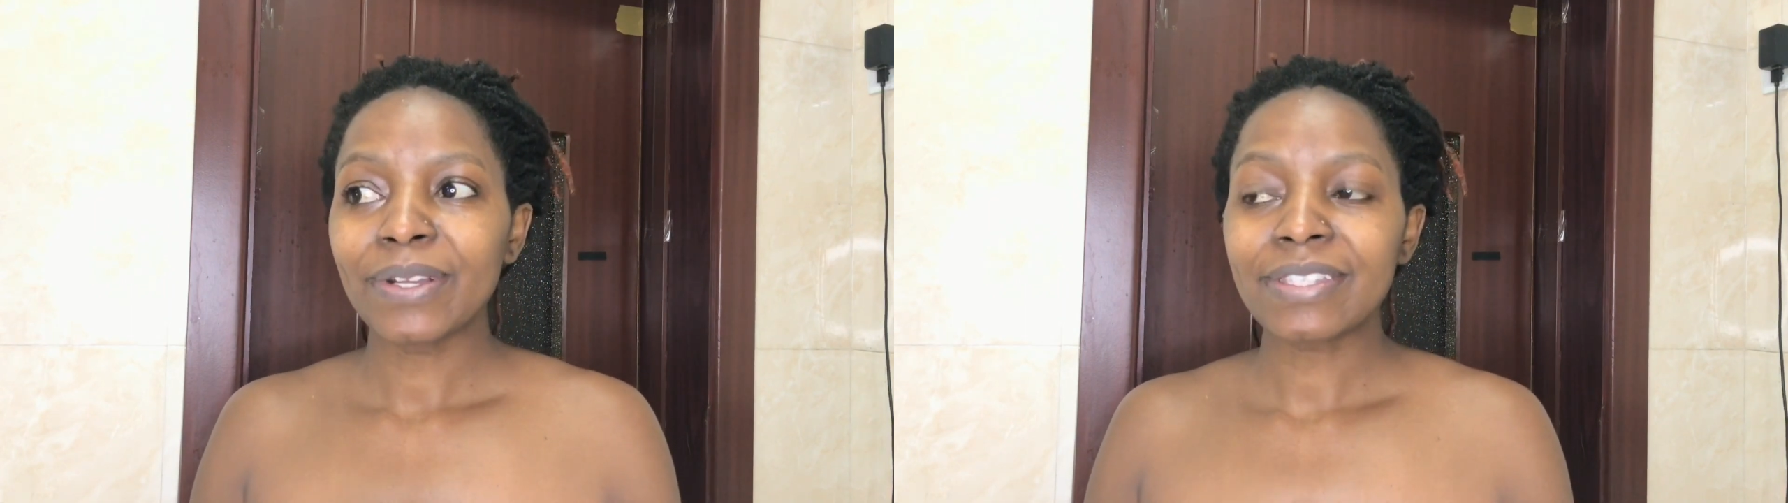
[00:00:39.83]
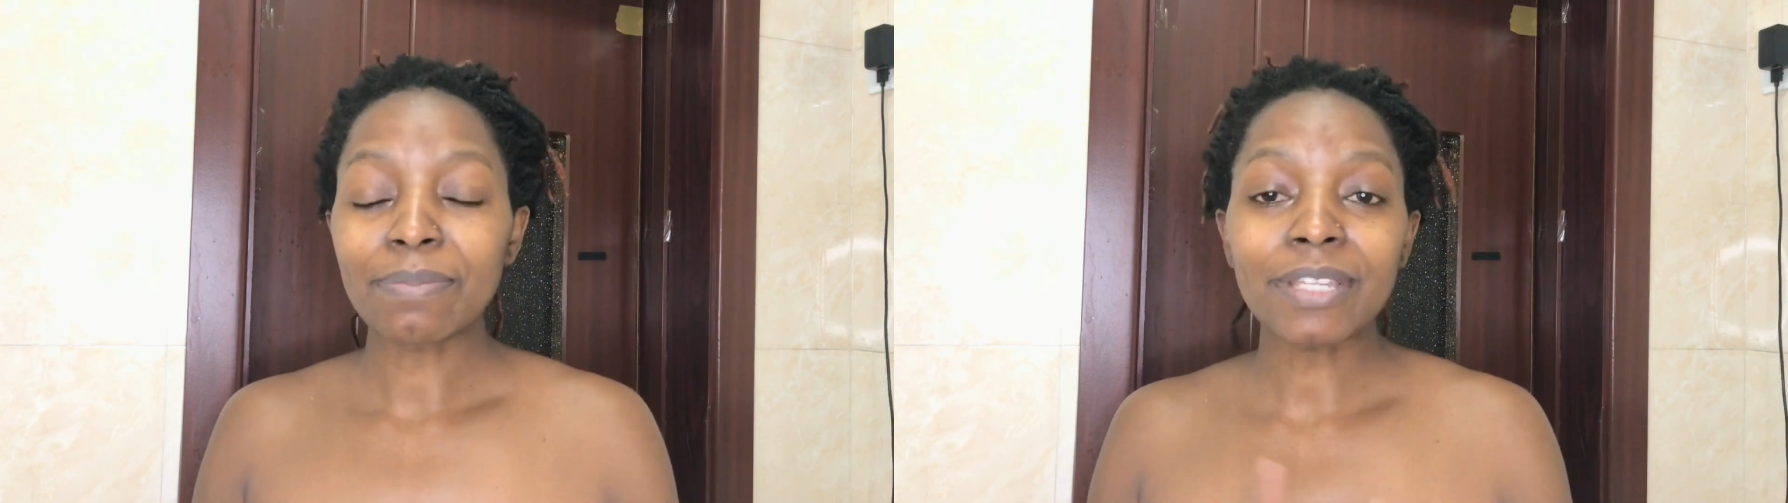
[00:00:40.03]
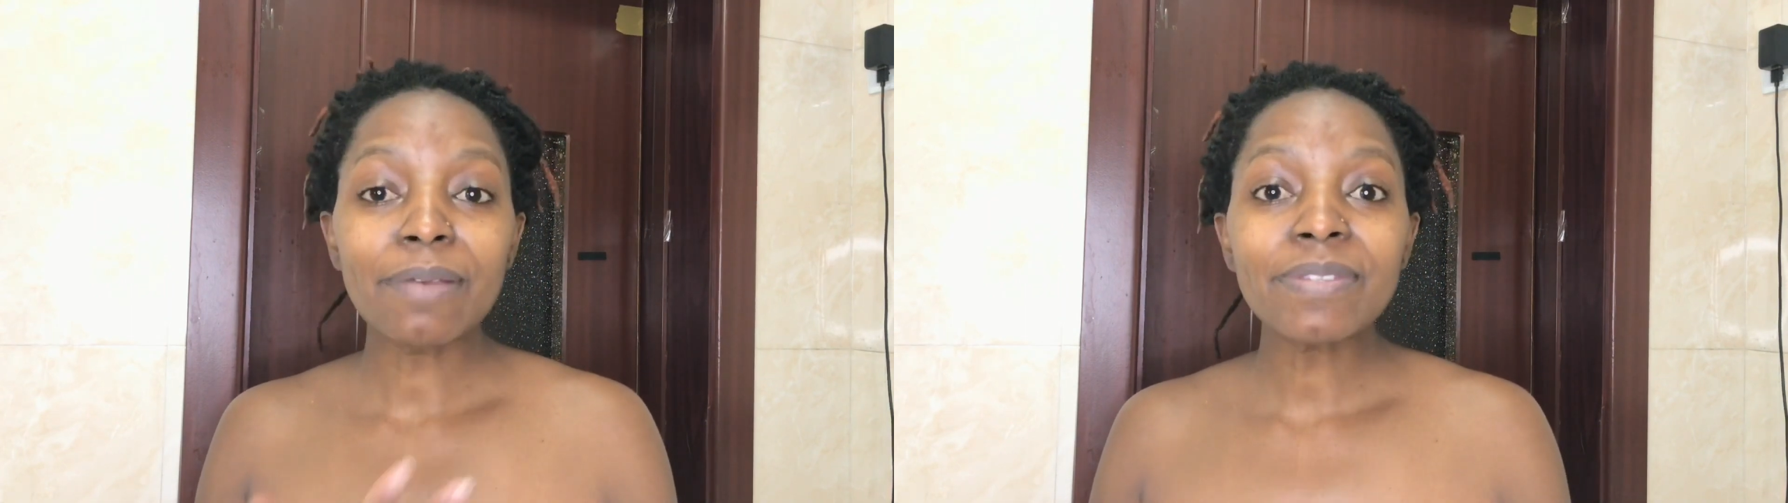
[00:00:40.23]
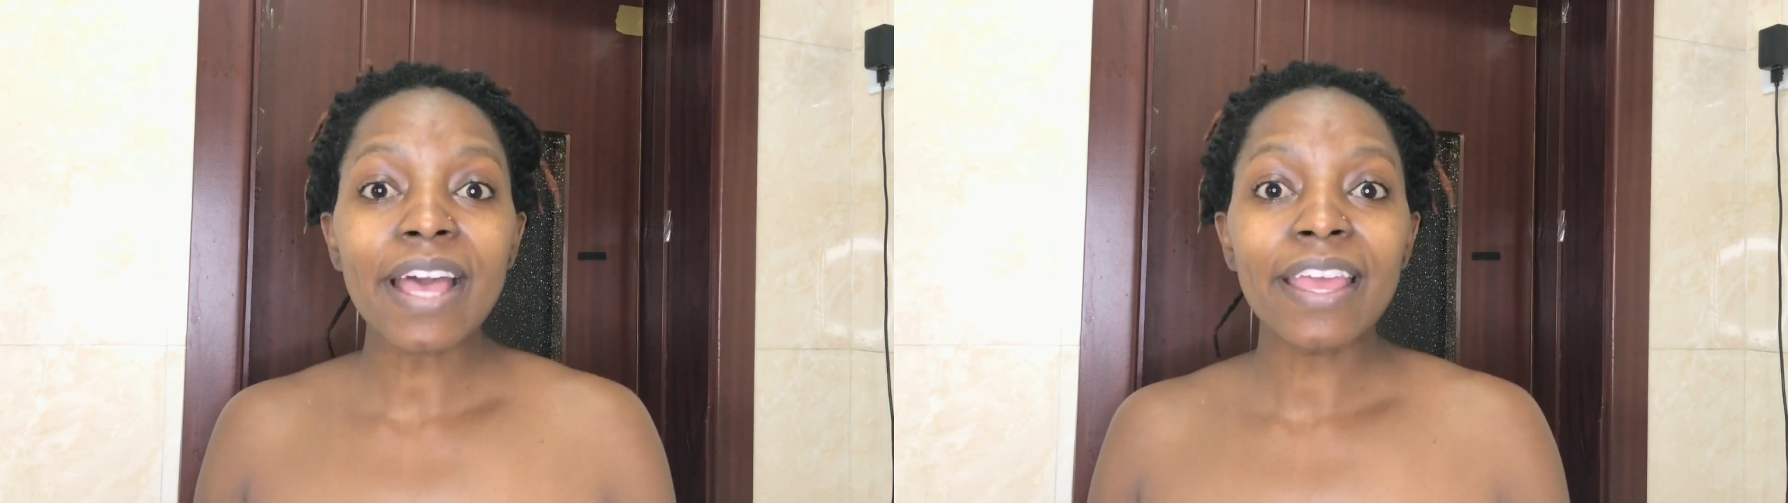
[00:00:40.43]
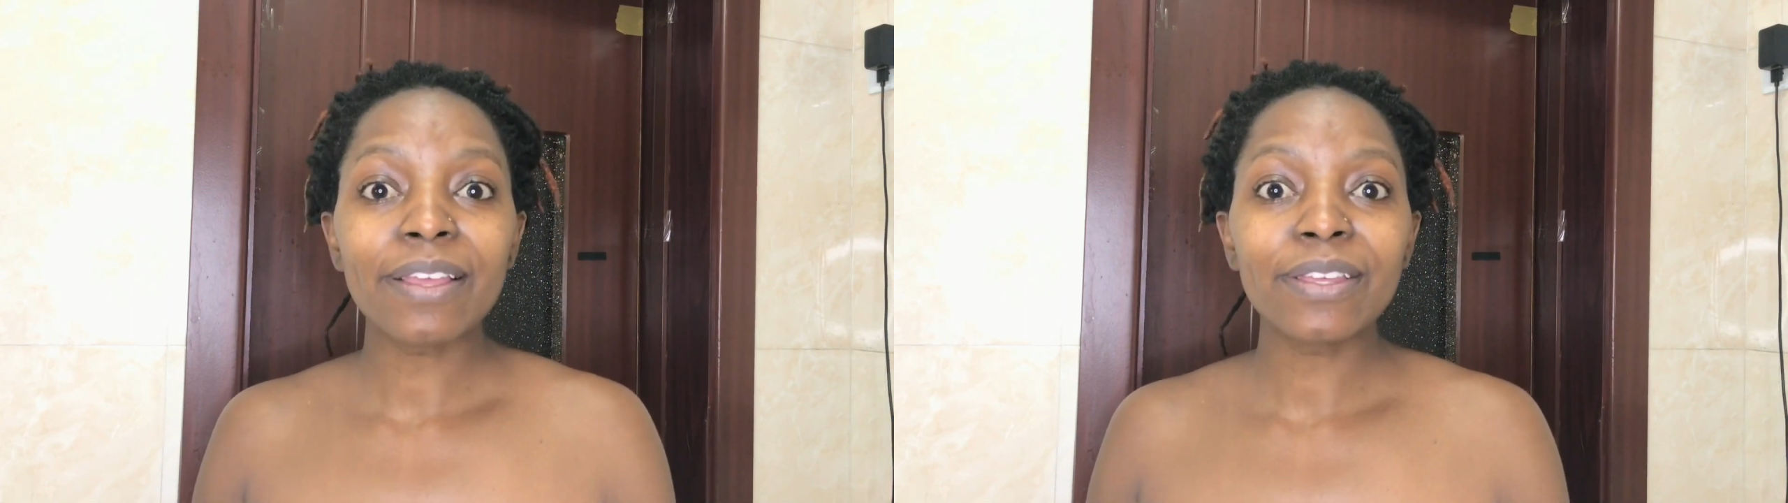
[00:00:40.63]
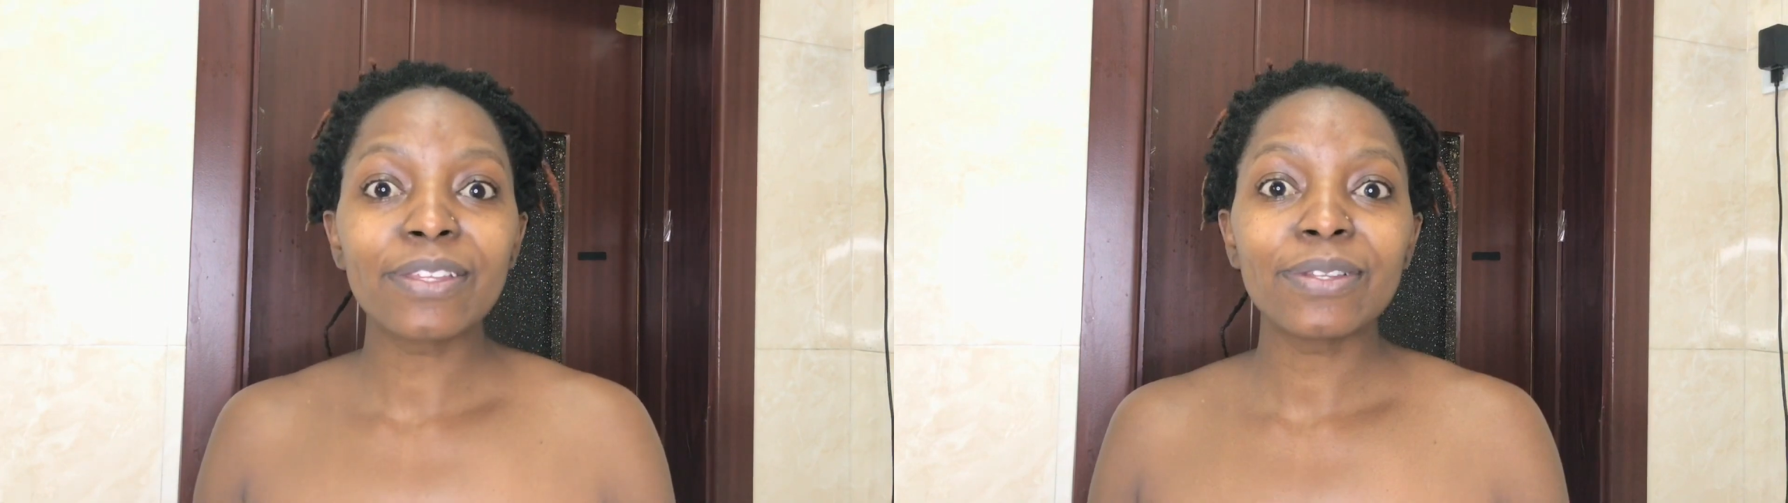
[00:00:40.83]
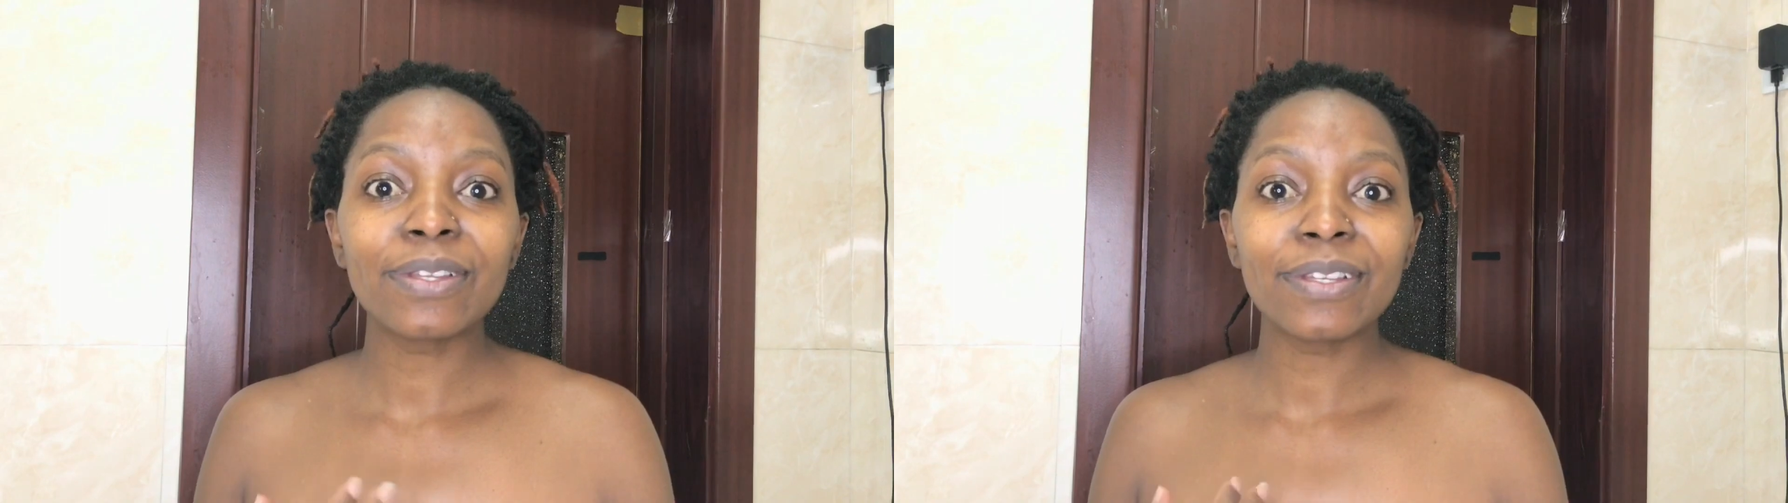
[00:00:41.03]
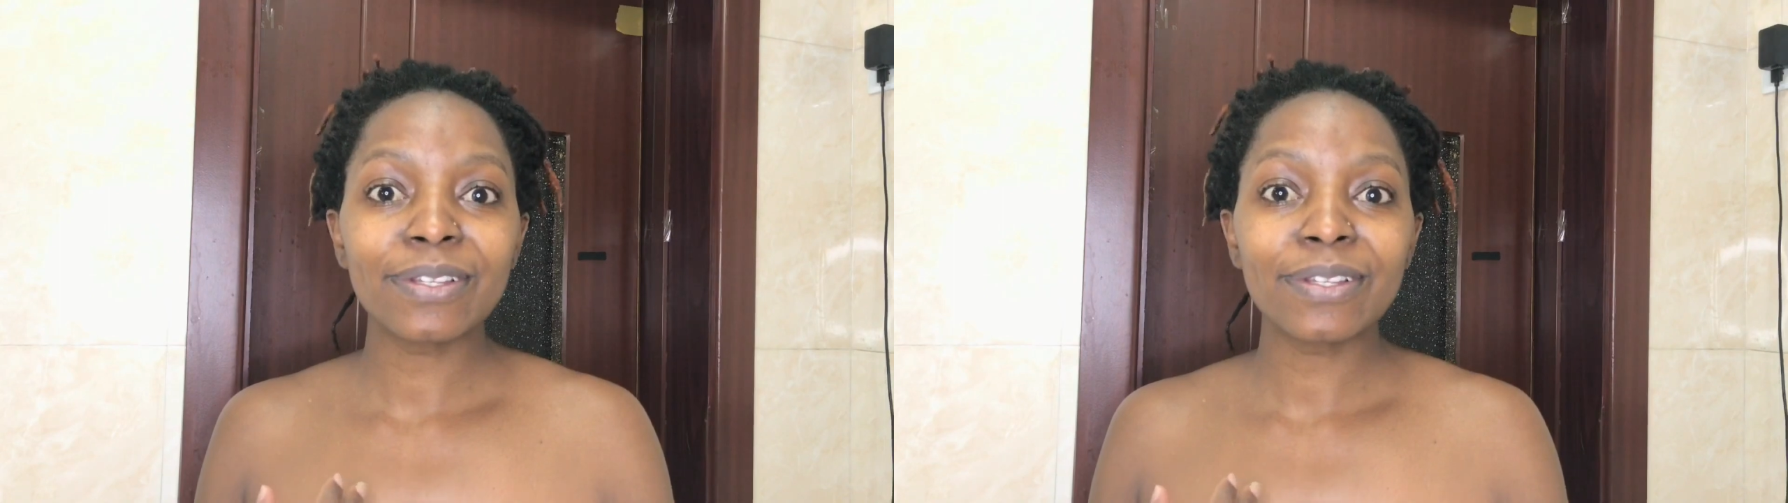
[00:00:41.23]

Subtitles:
Sometimes I